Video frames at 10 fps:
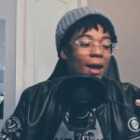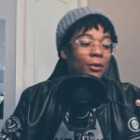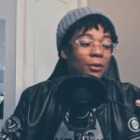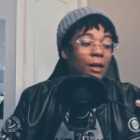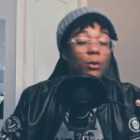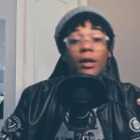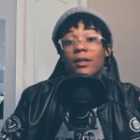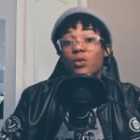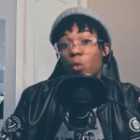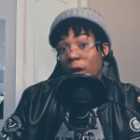I don't like what
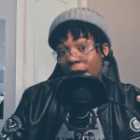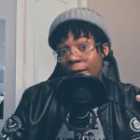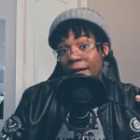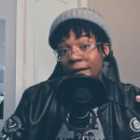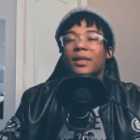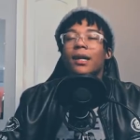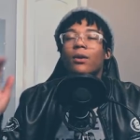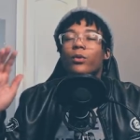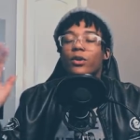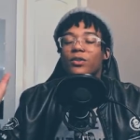he's wearing. But
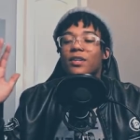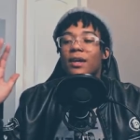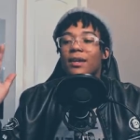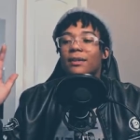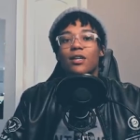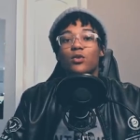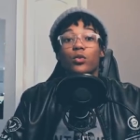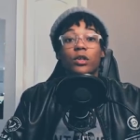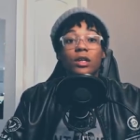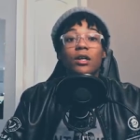I will say he's
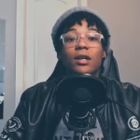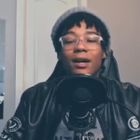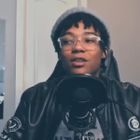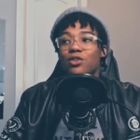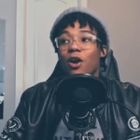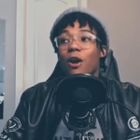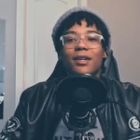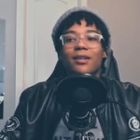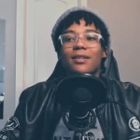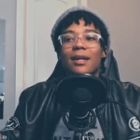really good at his job
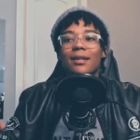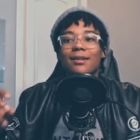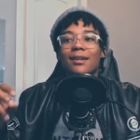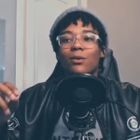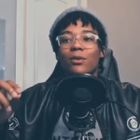because anything